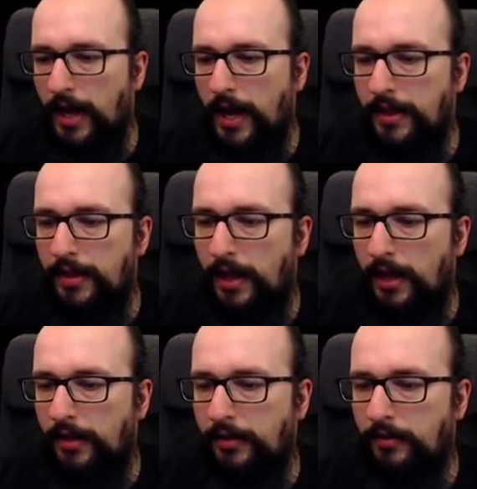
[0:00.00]
And
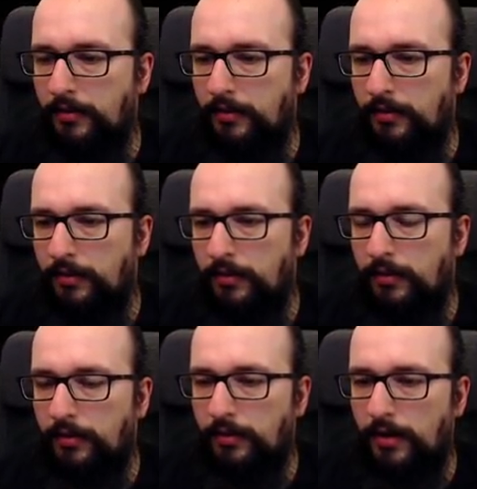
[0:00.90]
then,
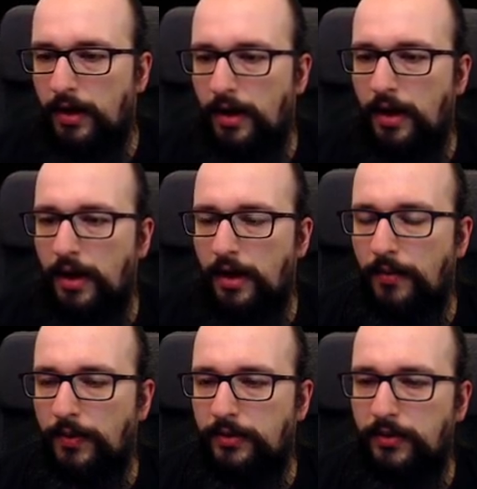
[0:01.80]
uh,
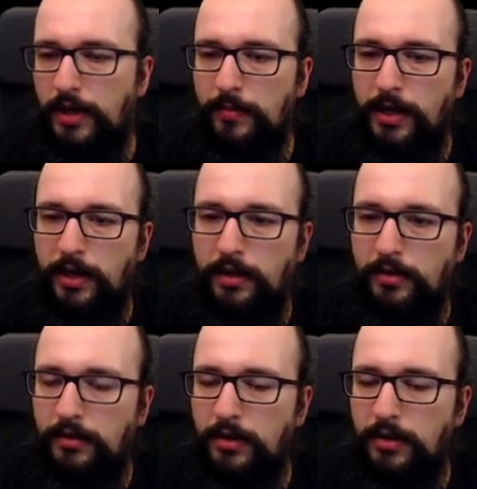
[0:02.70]
what's her name again?